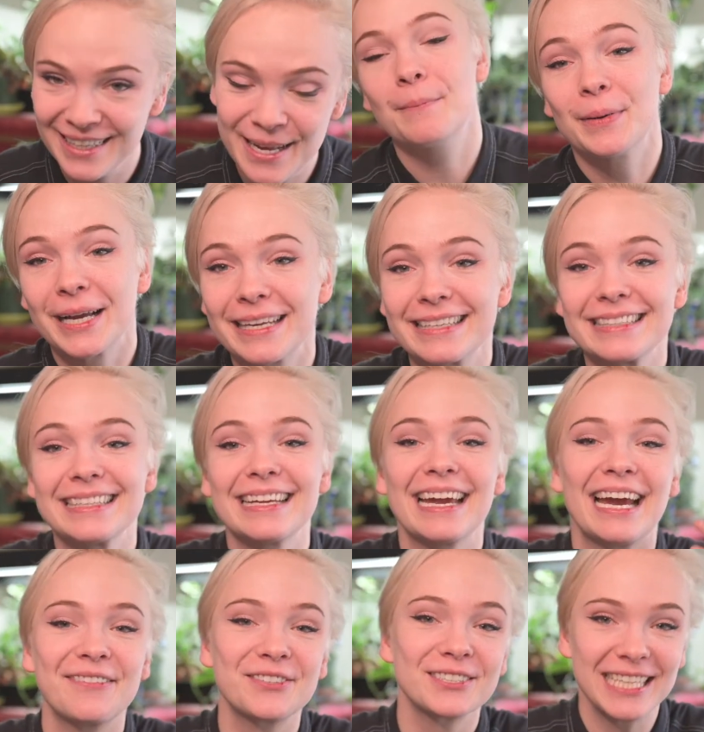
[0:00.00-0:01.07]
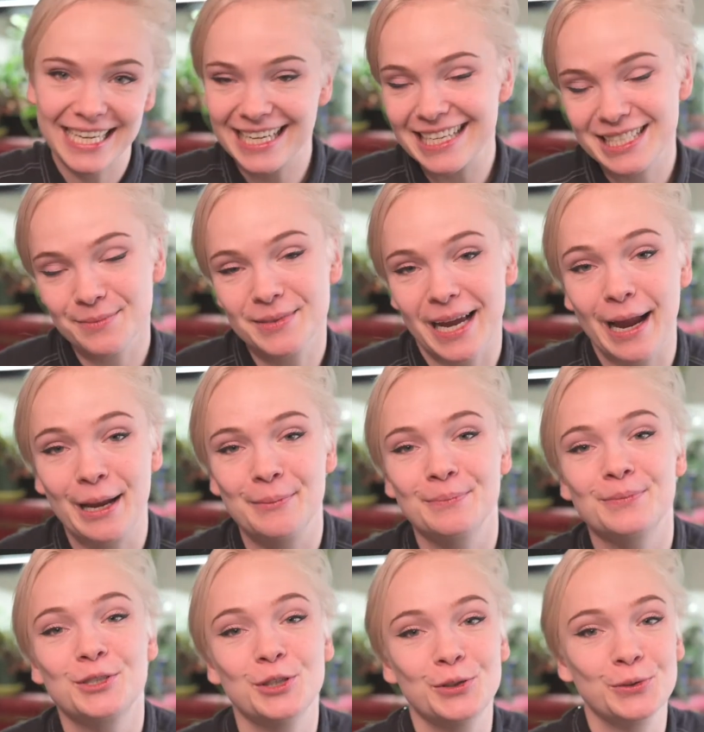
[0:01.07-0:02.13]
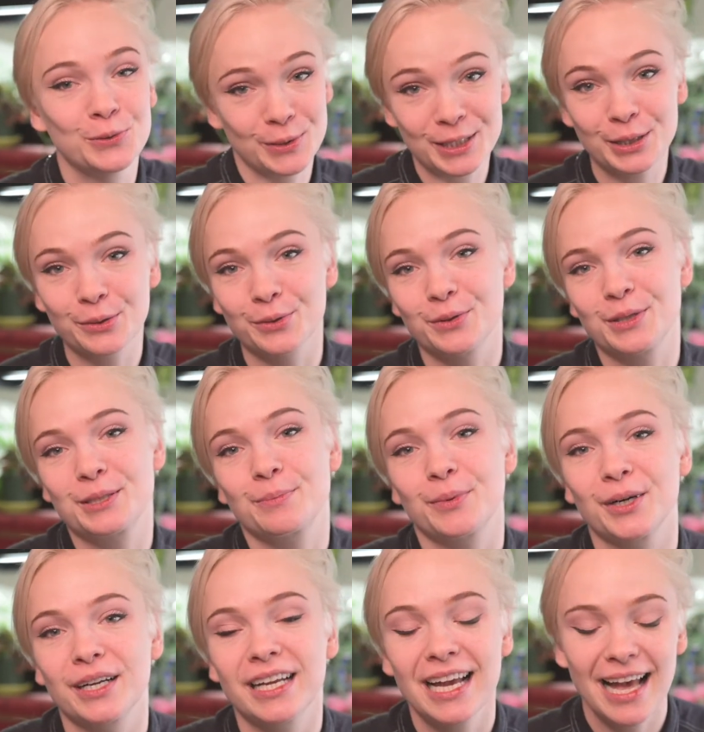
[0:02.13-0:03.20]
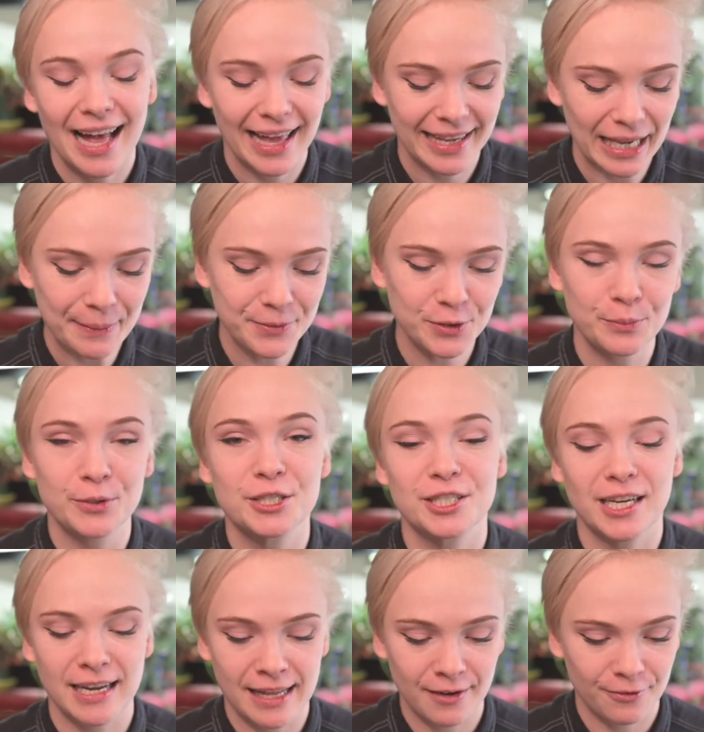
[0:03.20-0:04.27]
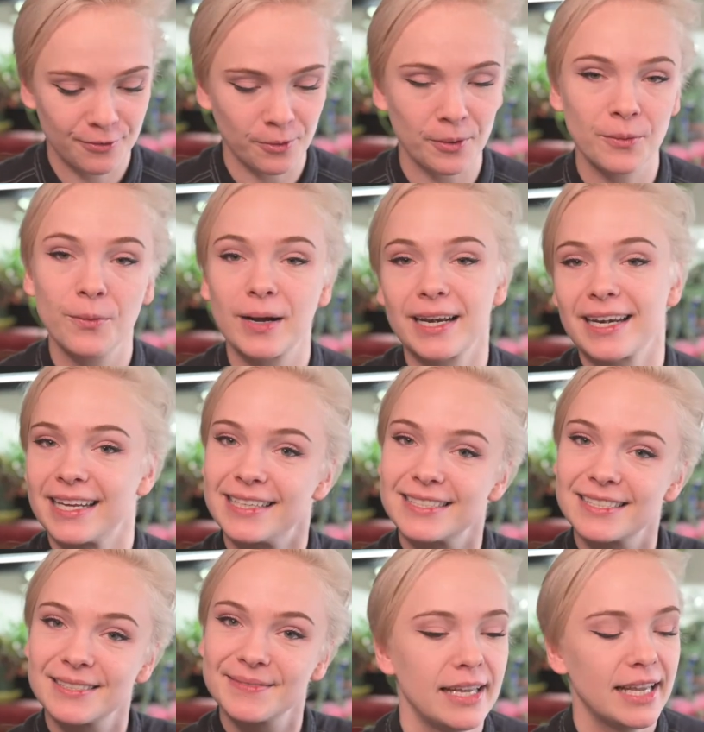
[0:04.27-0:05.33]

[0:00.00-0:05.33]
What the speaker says: But after taking some time to read through this book, I came to appreciate it for what it is.